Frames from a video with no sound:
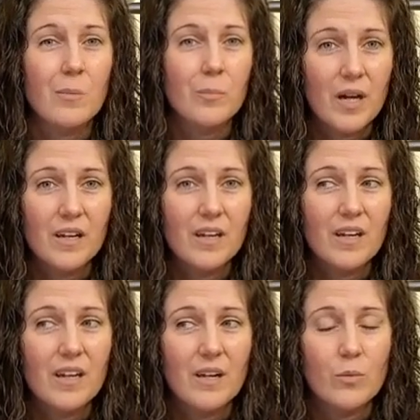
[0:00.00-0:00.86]
But
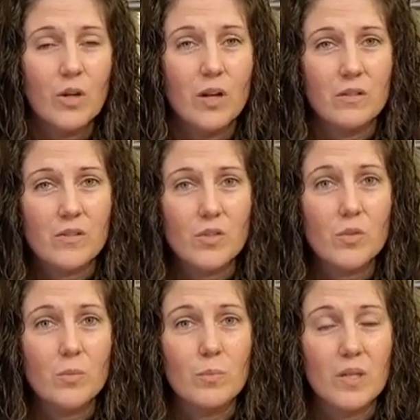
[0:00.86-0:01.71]
it would
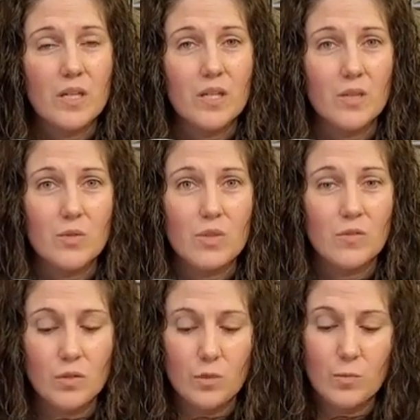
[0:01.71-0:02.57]
also be
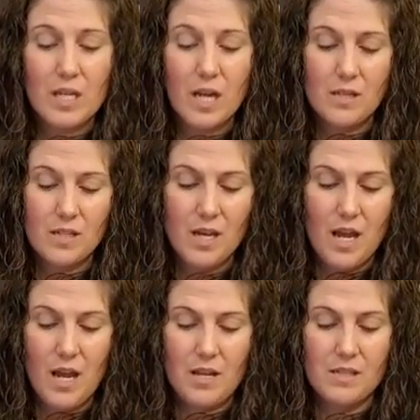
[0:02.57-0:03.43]
useful because it
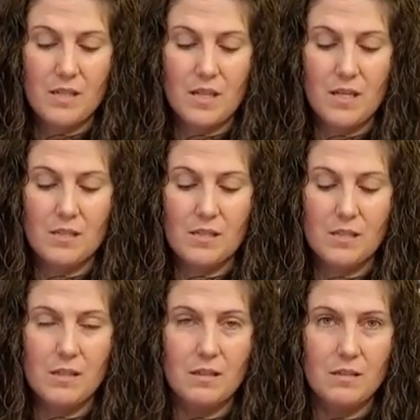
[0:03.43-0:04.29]
has this